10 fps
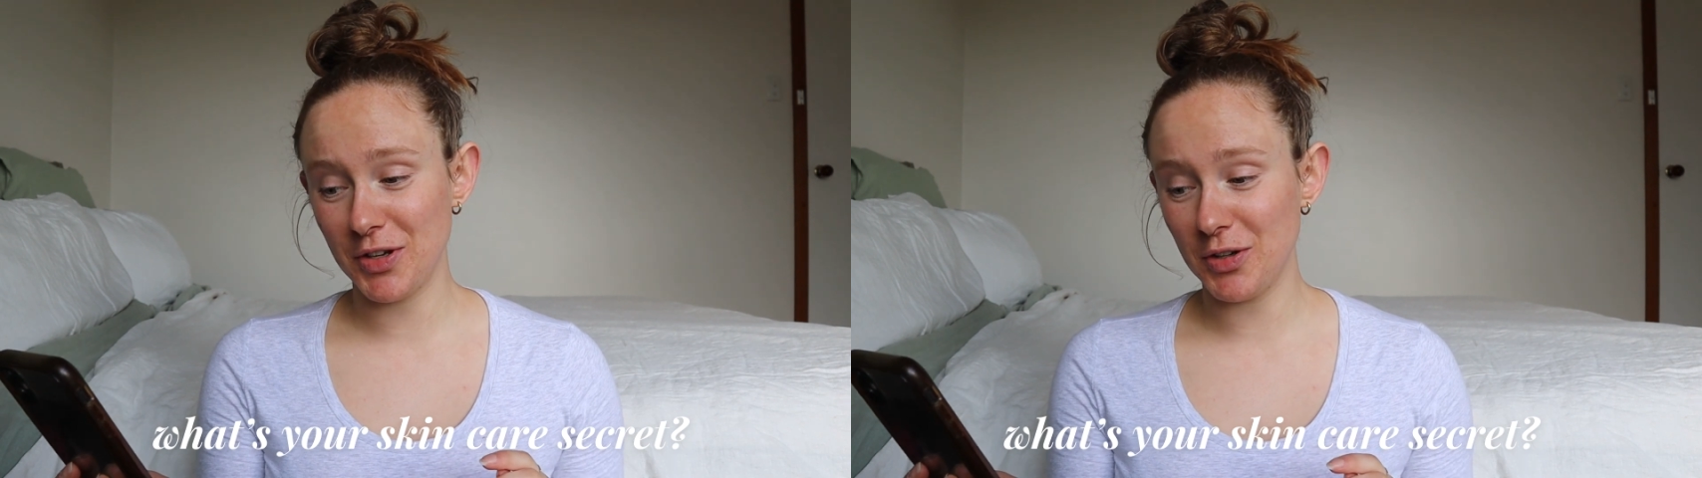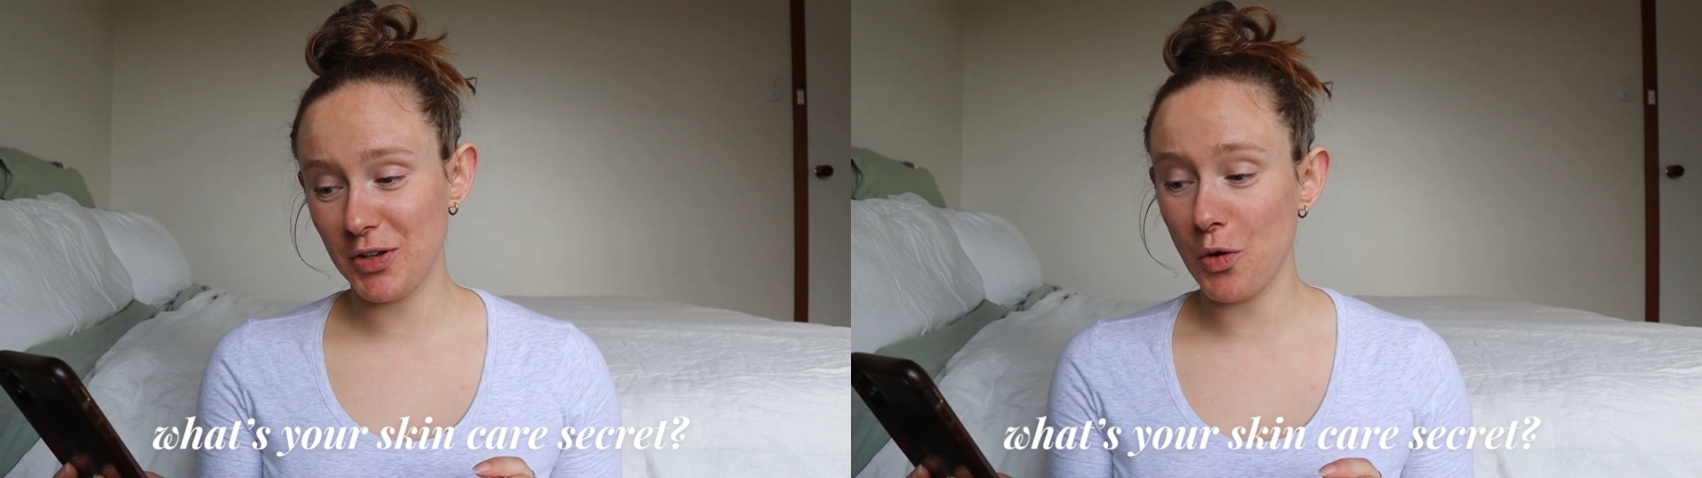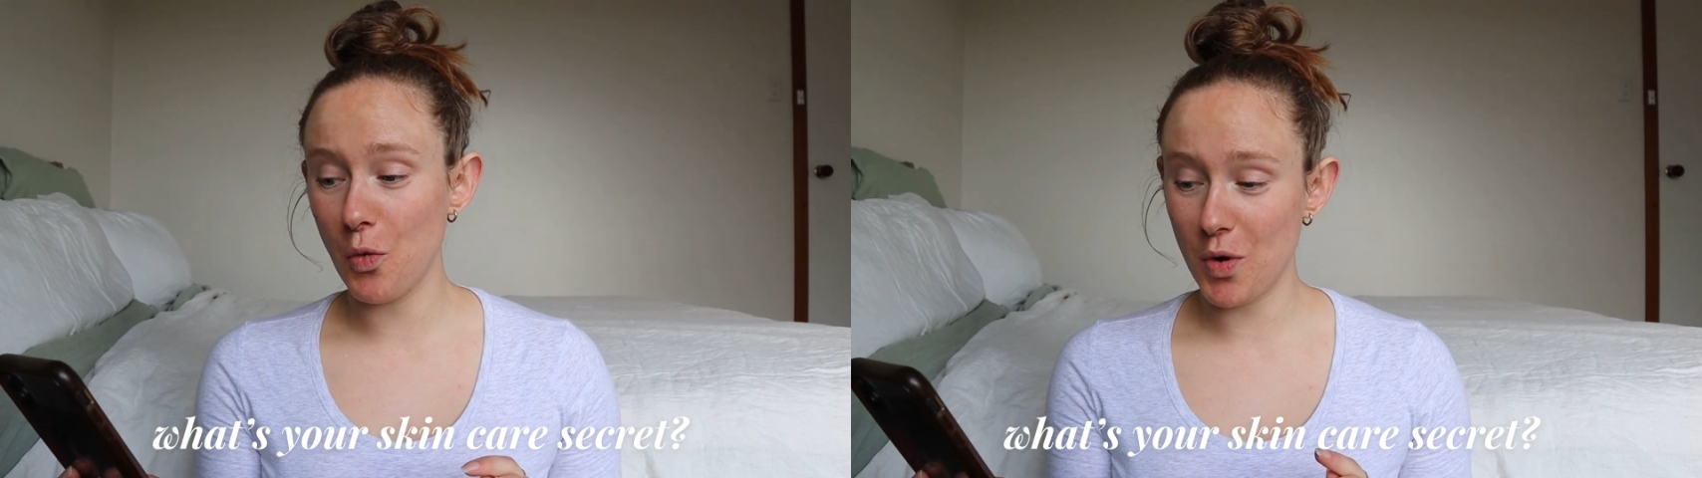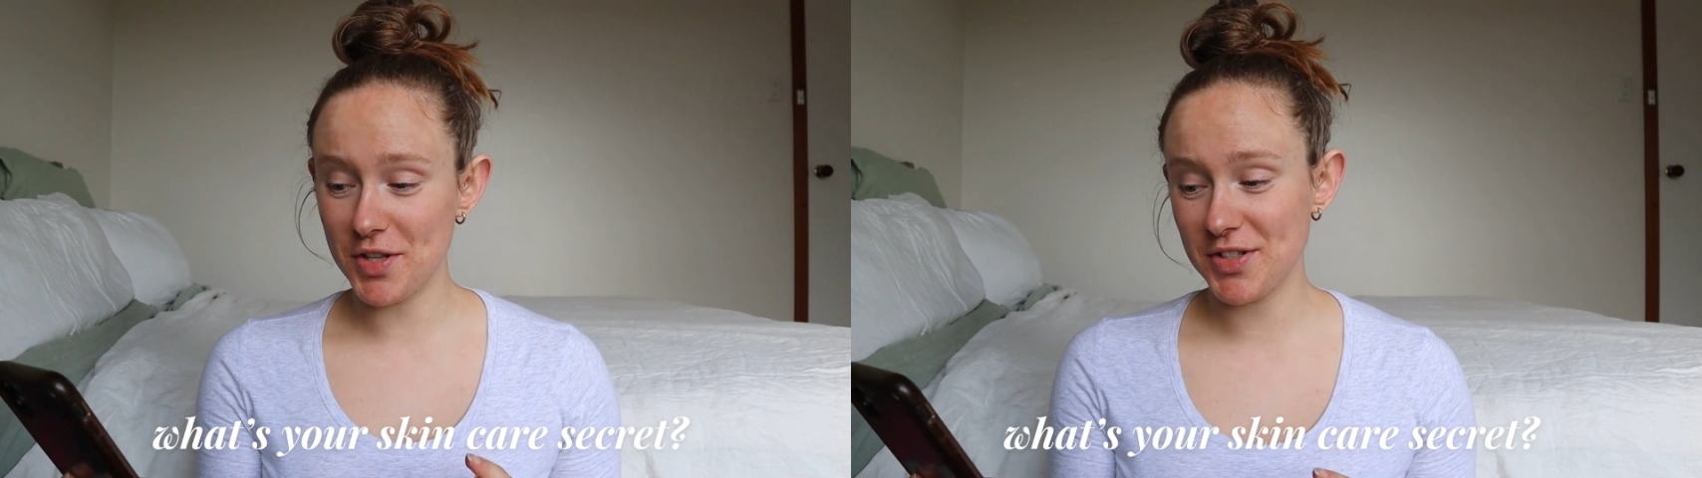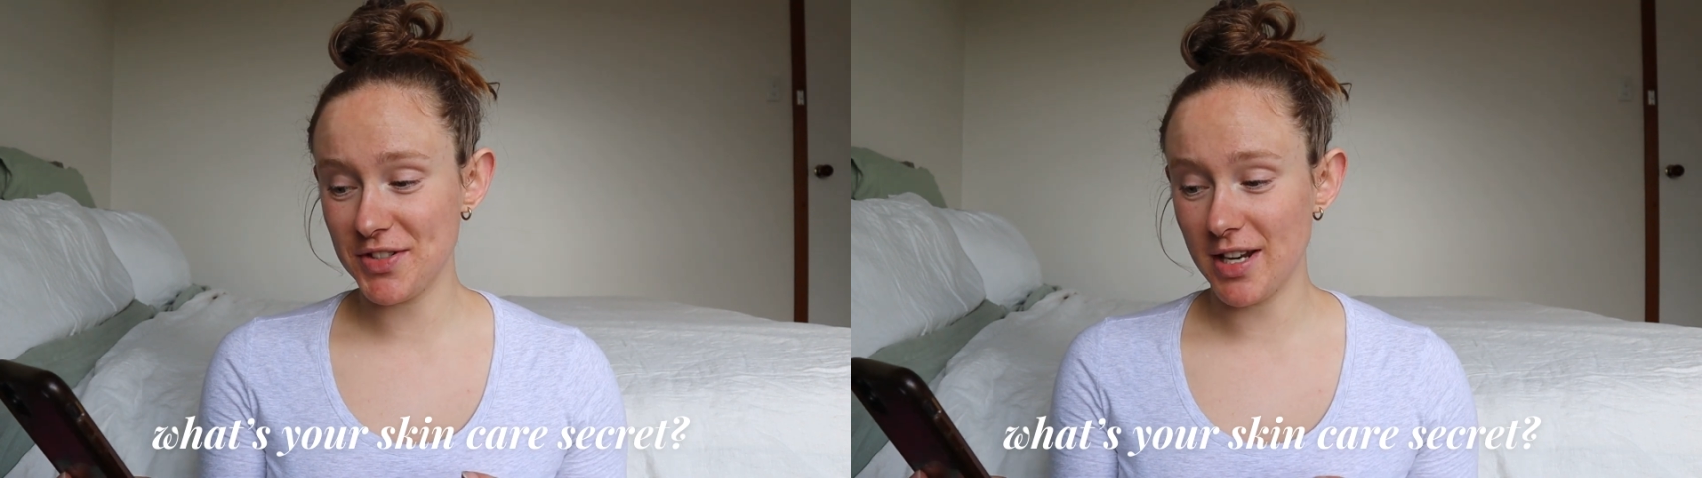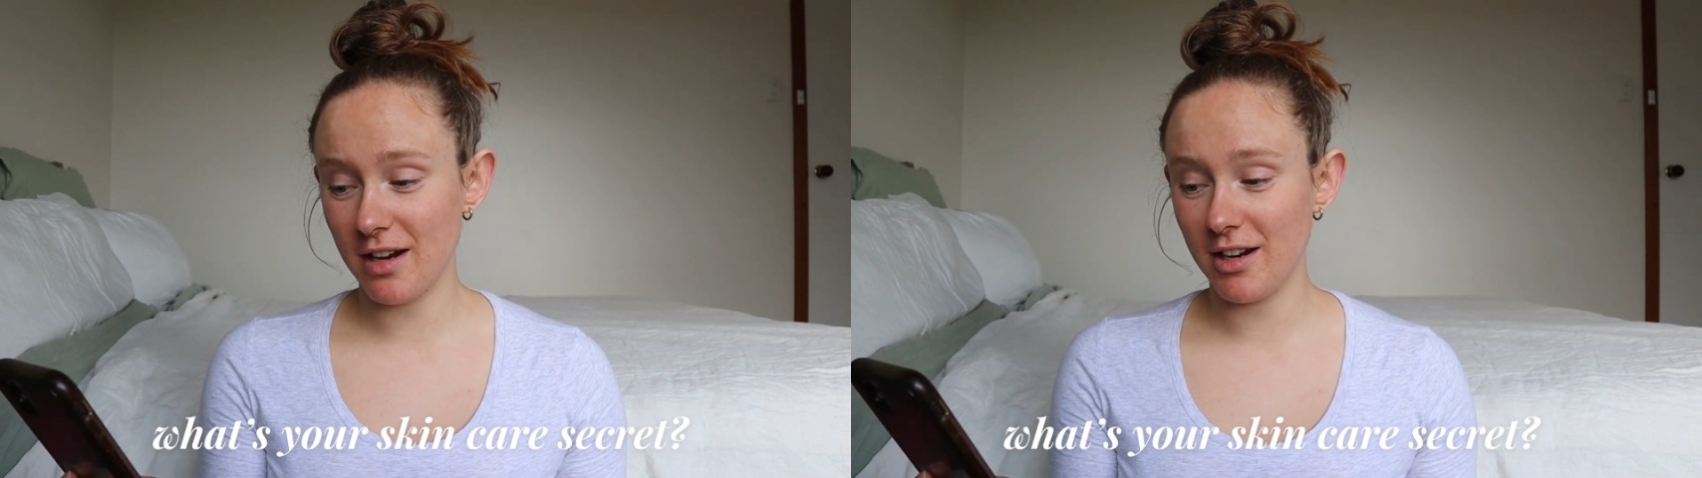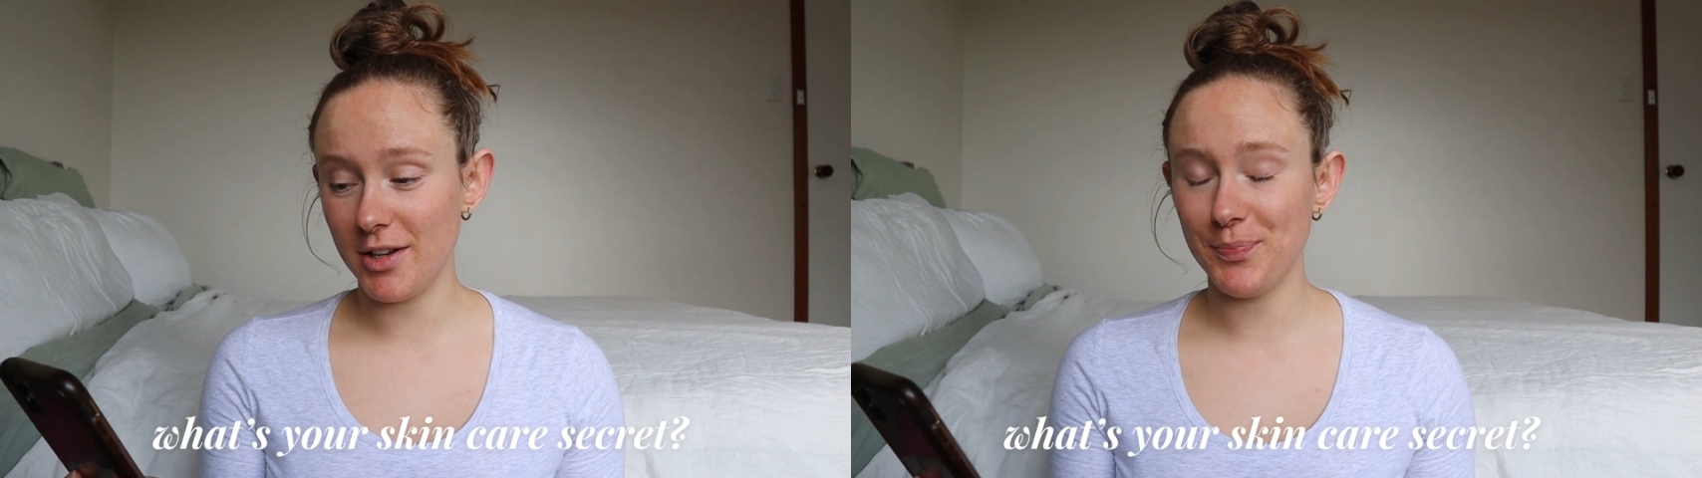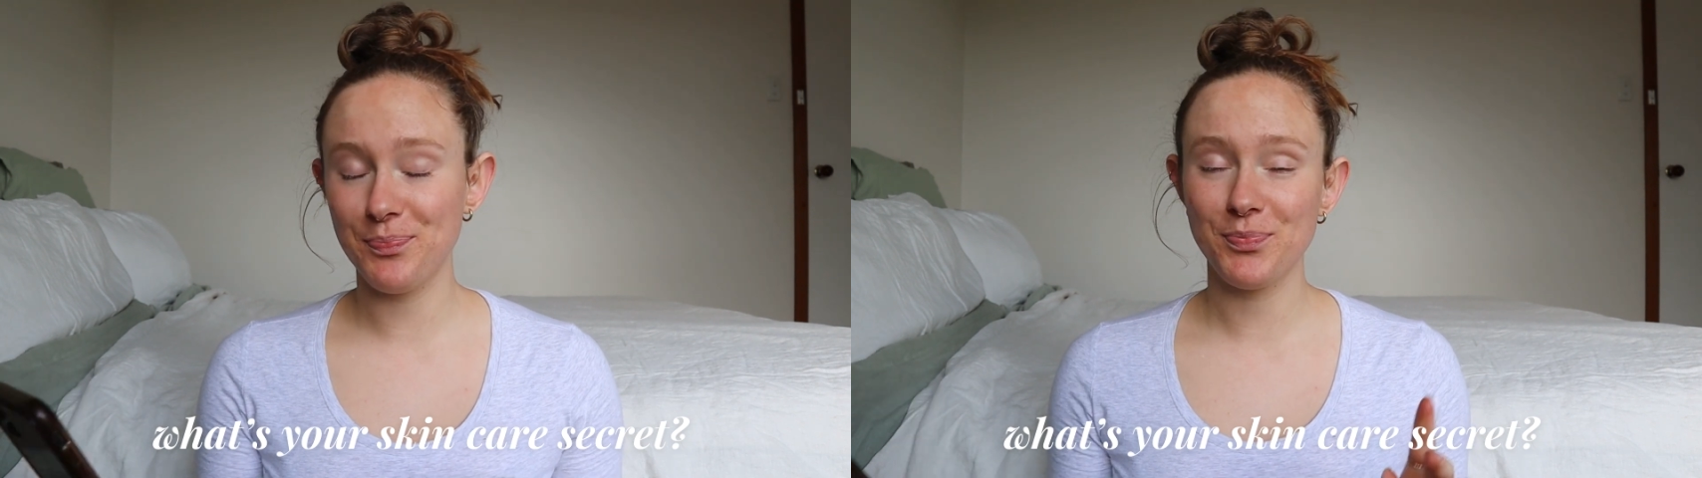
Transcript: good. What's your secret?